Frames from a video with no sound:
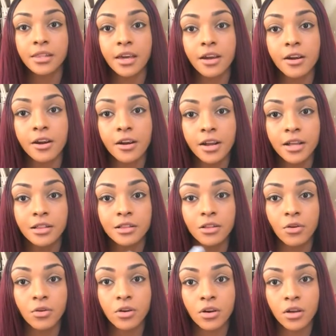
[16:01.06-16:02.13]
They are
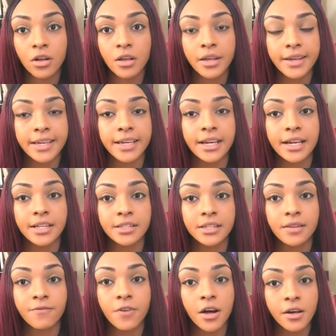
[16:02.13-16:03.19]
local, and
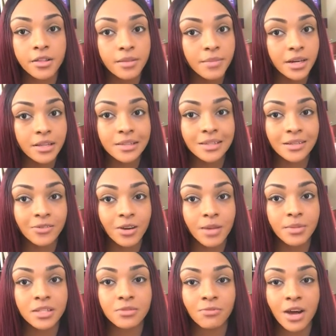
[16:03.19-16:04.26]
follow them on
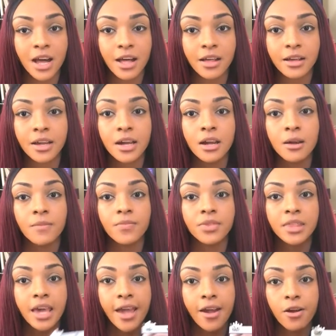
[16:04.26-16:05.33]
Instagram as well.
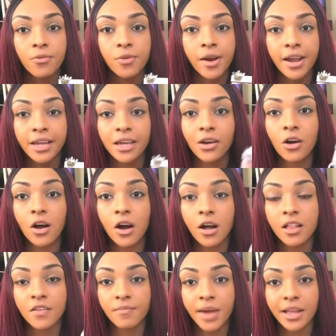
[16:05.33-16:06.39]
They are where I get
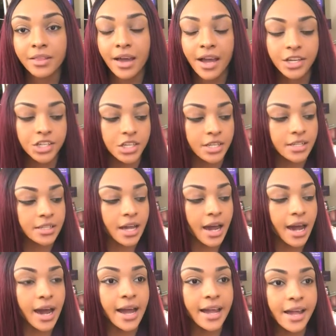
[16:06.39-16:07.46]
all of my lashes.
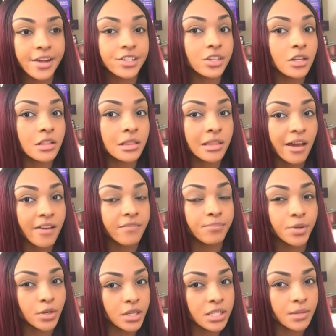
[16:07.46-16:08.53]
I actually love
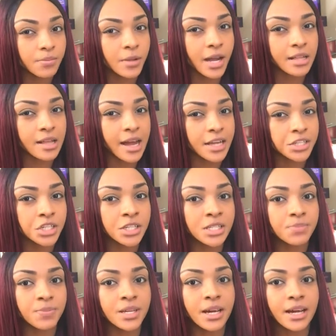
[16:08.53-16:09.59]
beauty supply lashes
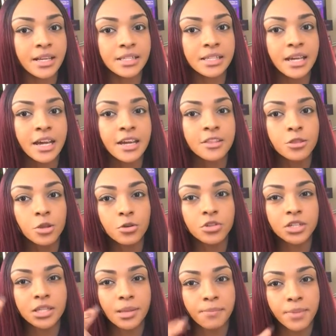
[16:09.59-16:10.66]
because they're
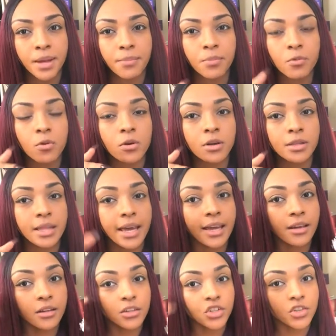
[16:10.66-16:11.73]
just a bit more
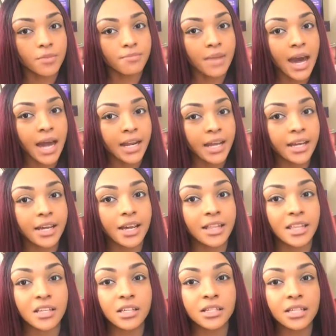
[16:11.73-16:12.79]
like dramatic,
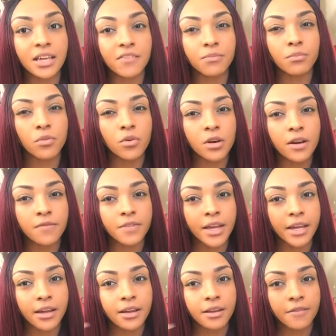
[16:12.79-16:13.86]
and they just give more of
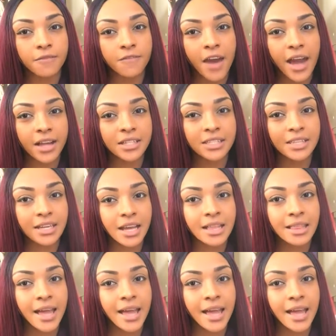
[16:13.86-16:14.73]
like an effect that I